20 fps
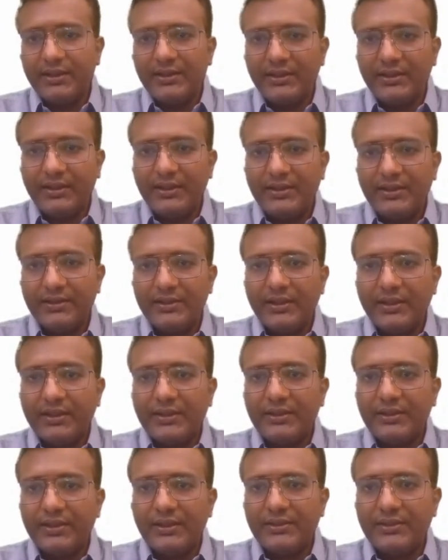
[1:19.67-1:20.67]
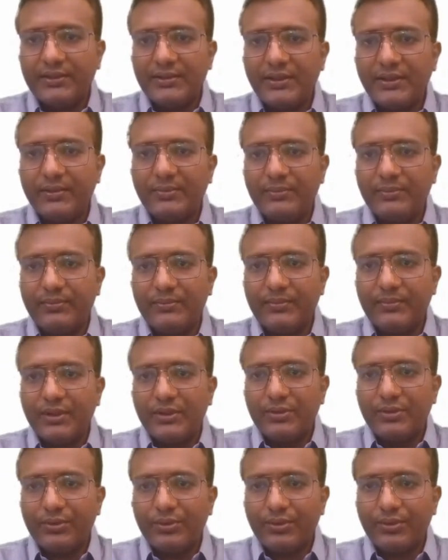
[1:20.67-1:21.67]
is the sum
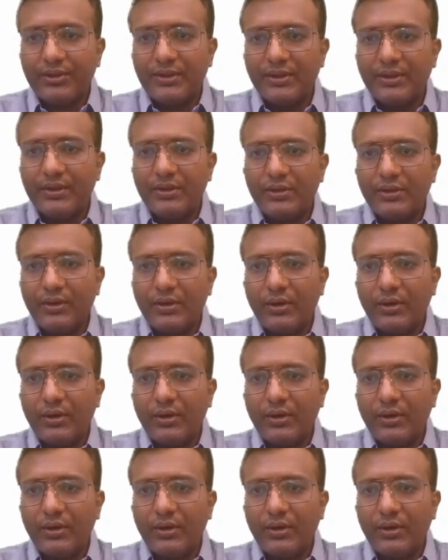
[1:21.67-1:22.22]
total